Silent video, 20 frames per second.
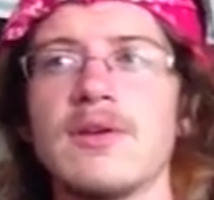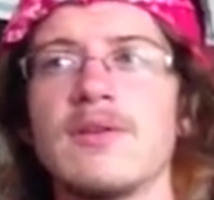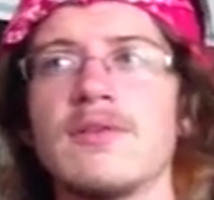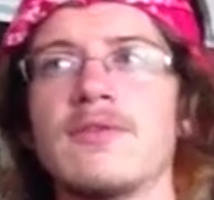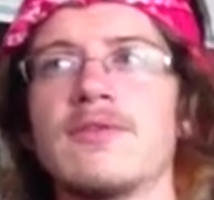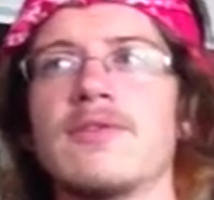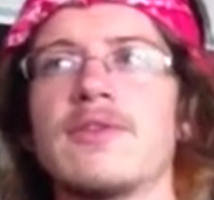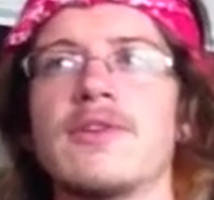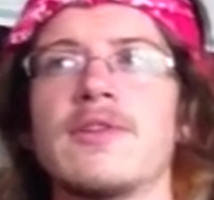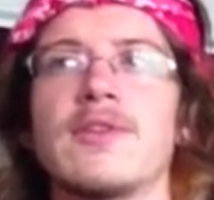
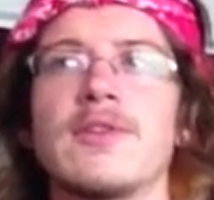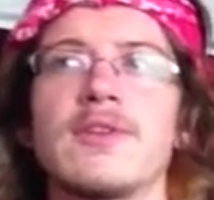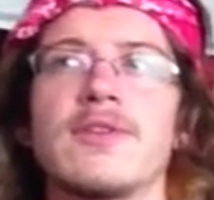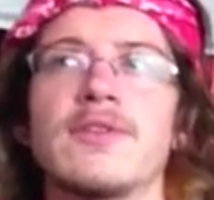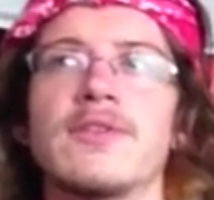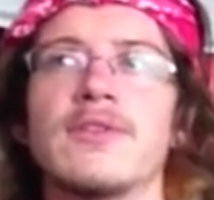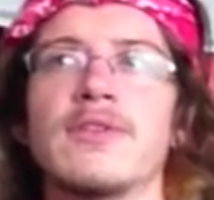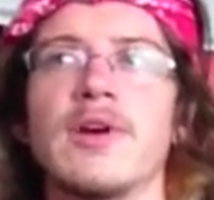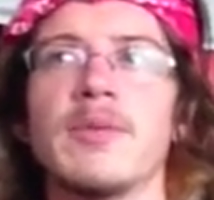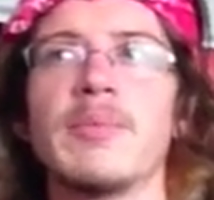for
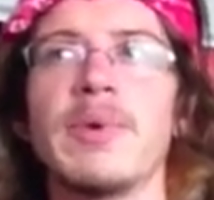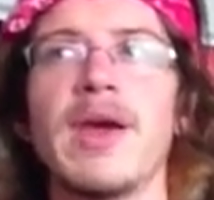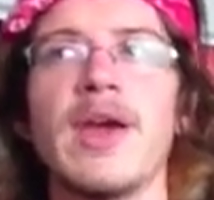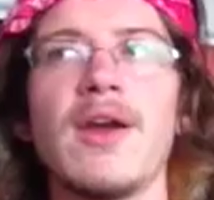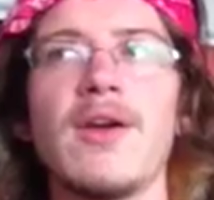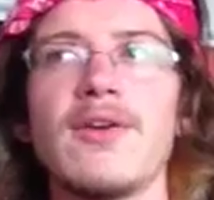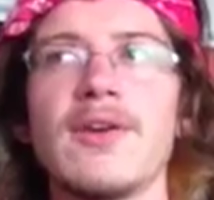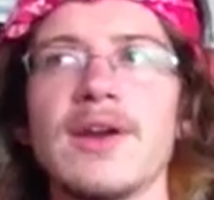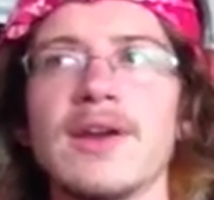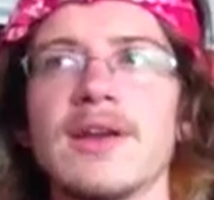this
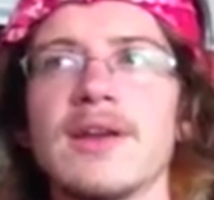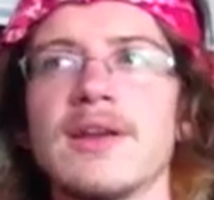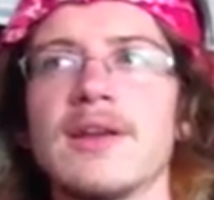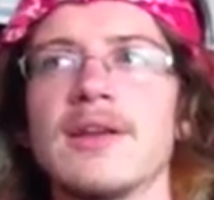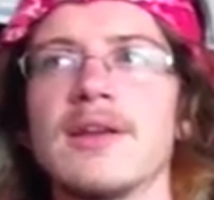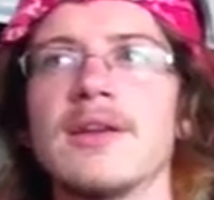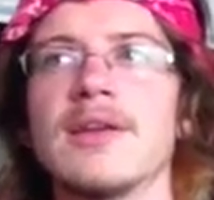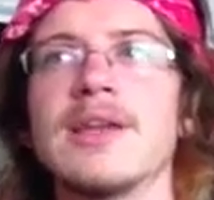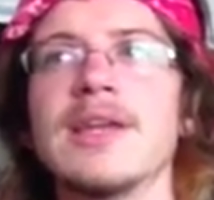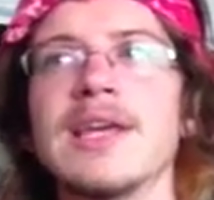apparent
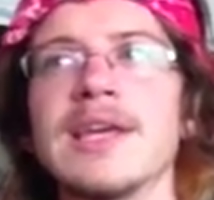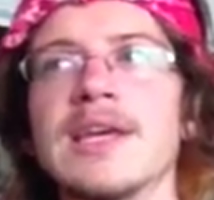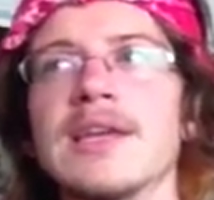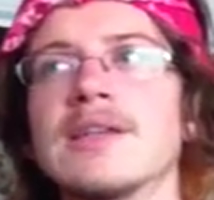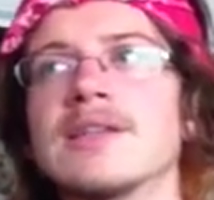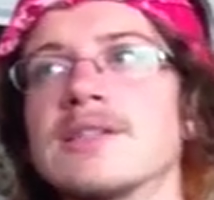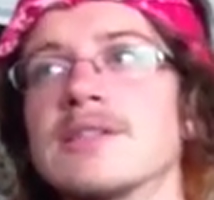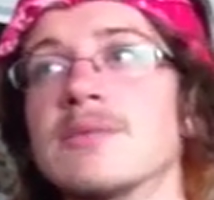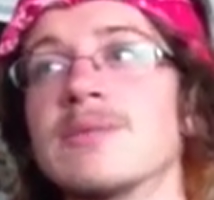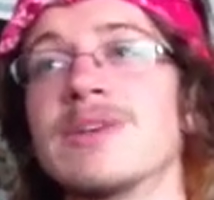
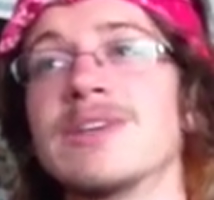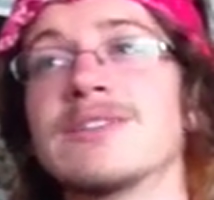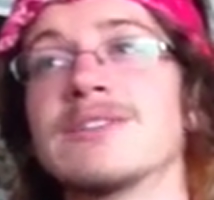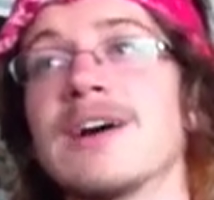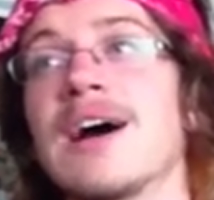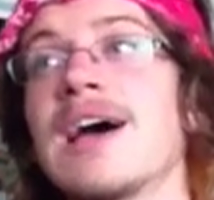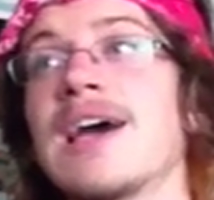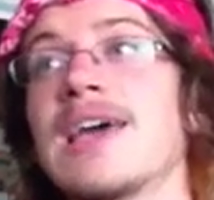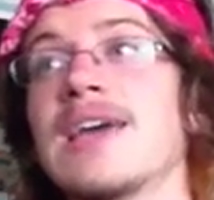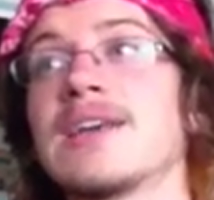need to be
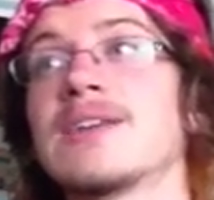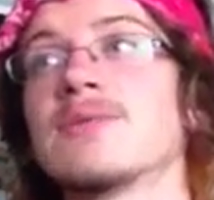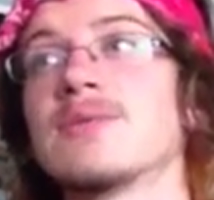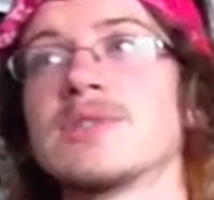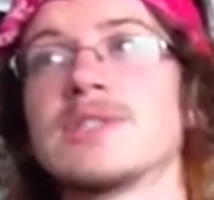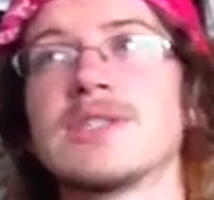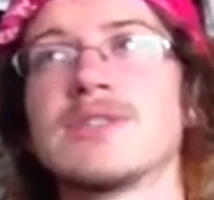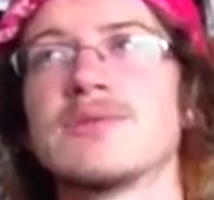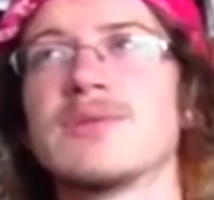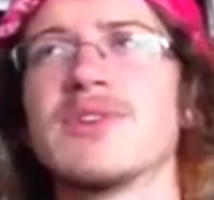liked,
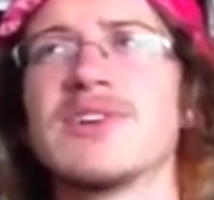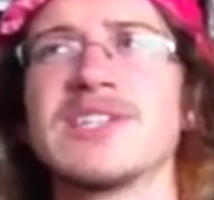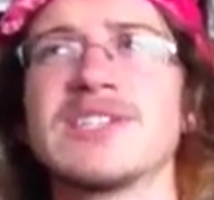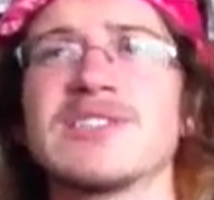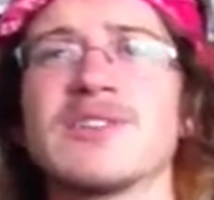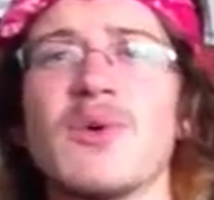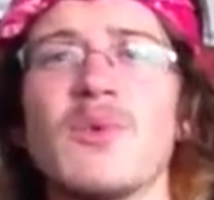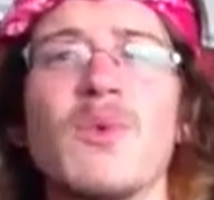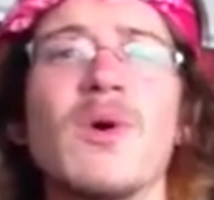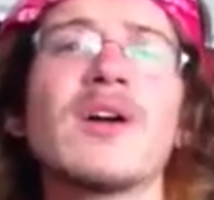which is really
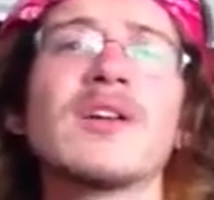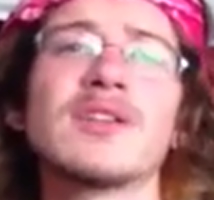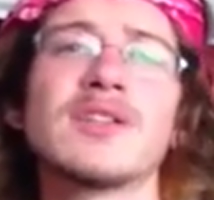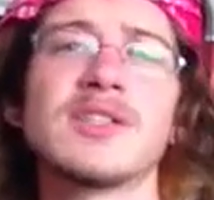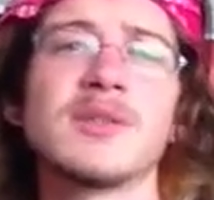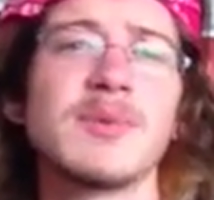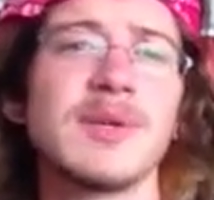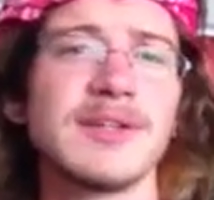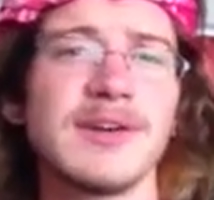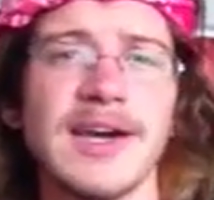just a
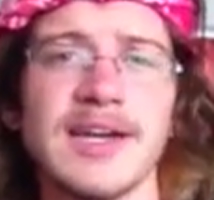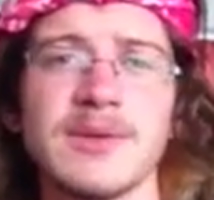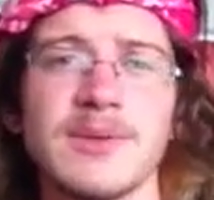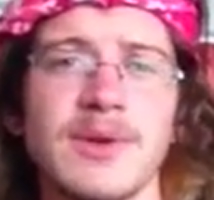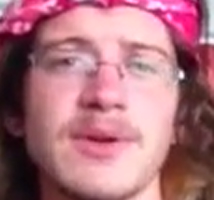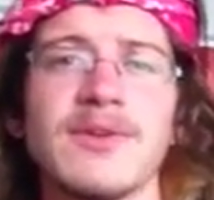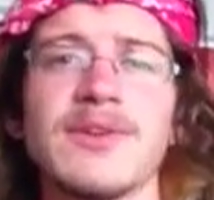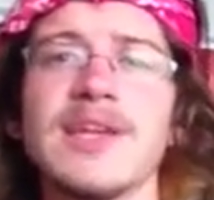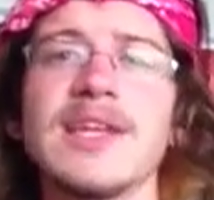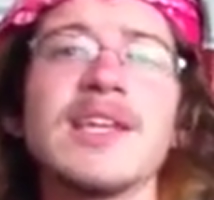want to be liked.
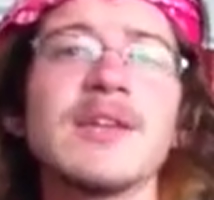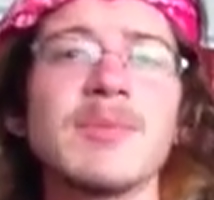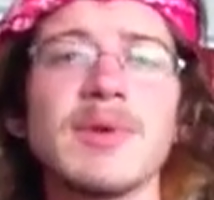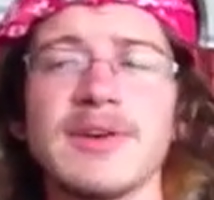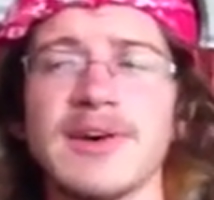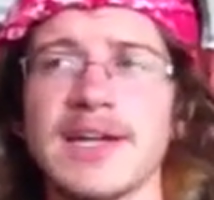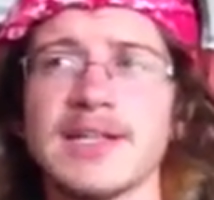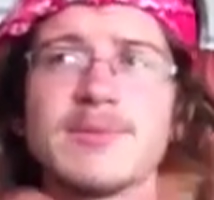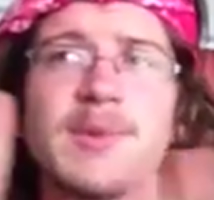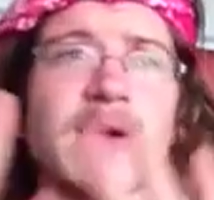We don't need to
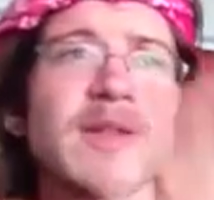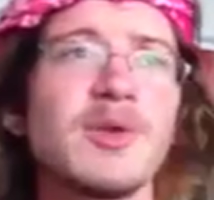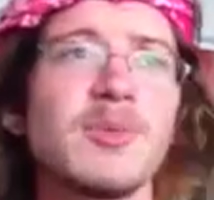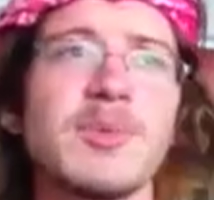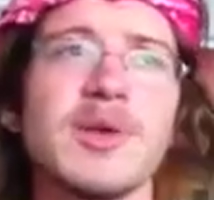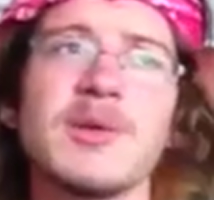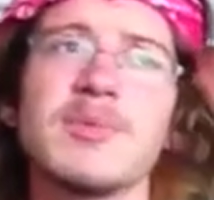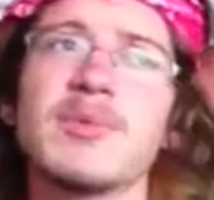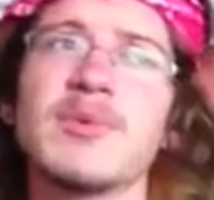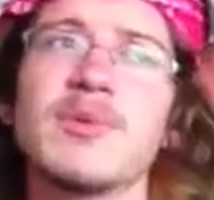be liked by other
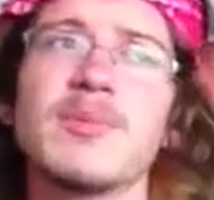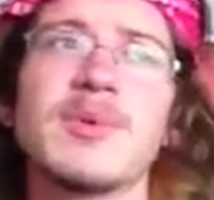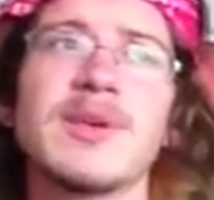people,